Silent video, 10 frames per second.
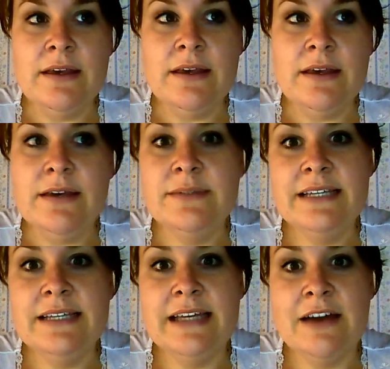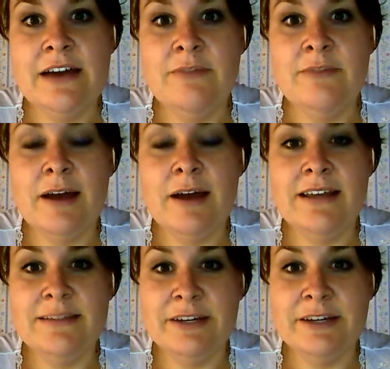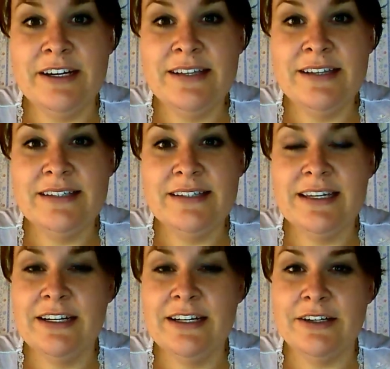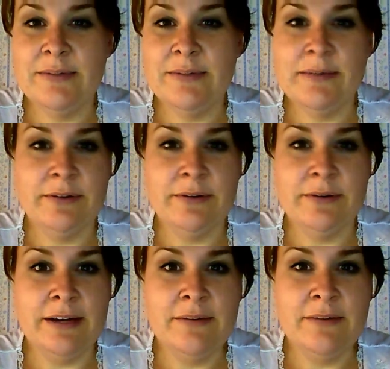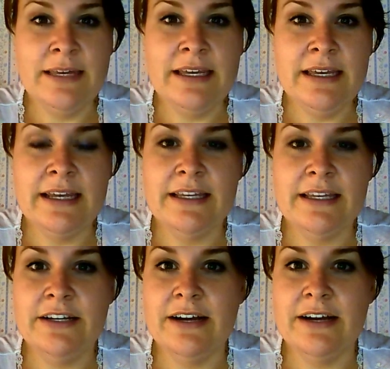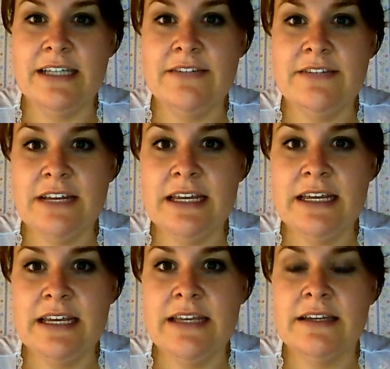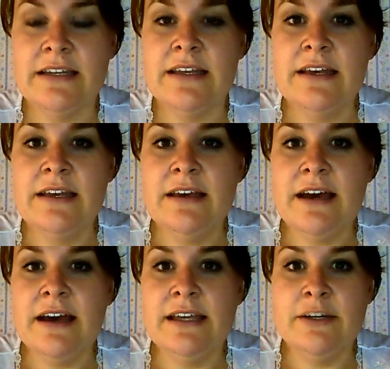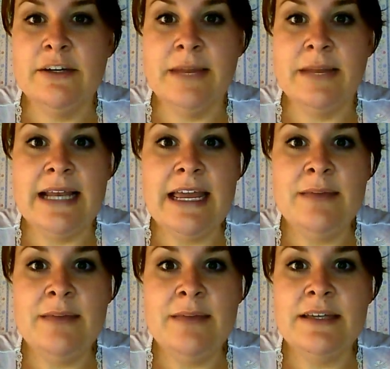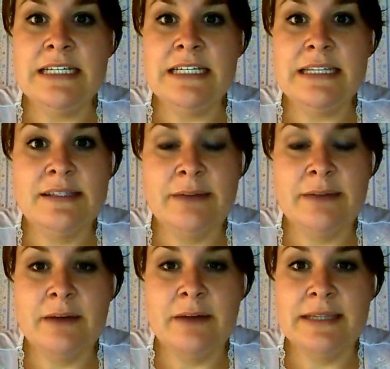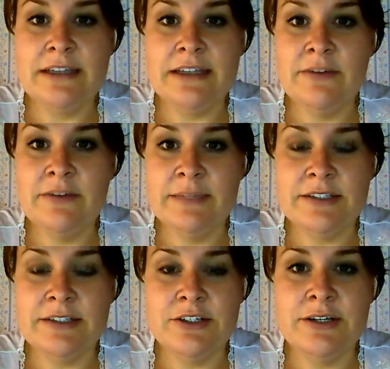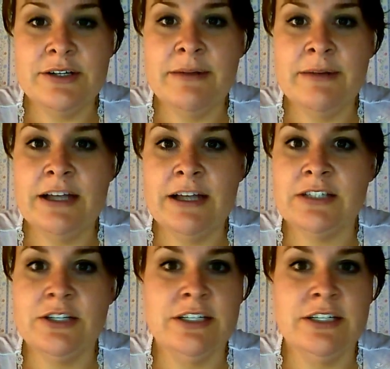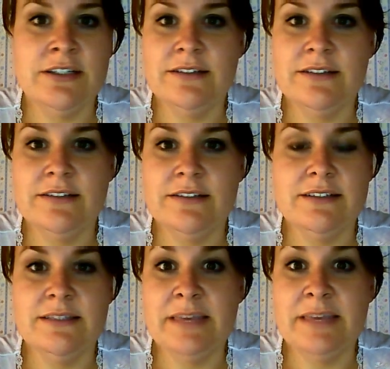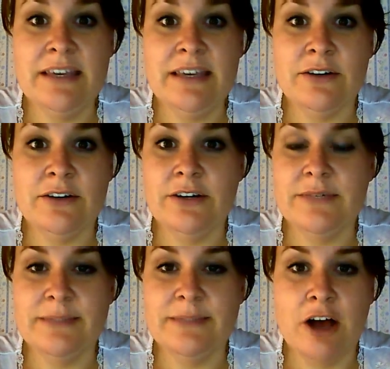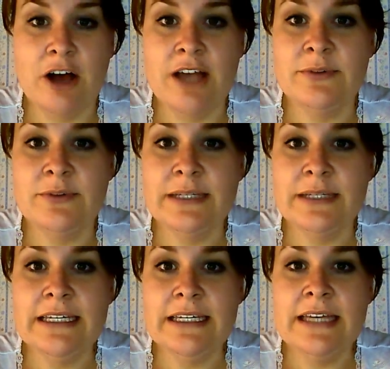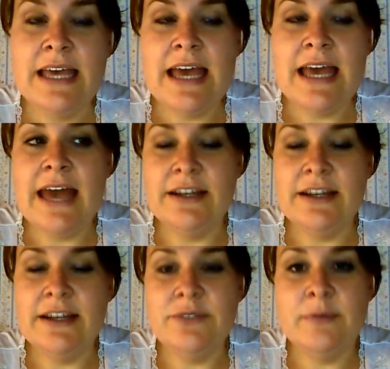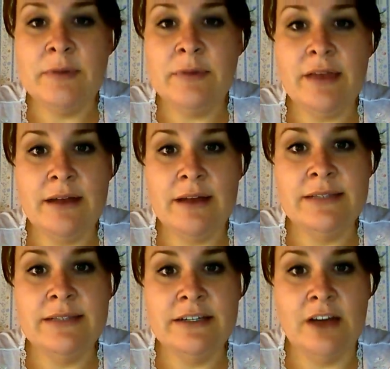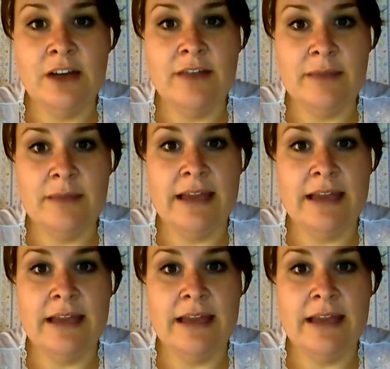It was like an out of body experience. I could hear people around me and I could hear activity and I could hear my name and details about myself and my surgery, but I just couldn't speak or respond really. And I do remember that I was in a lot of pain.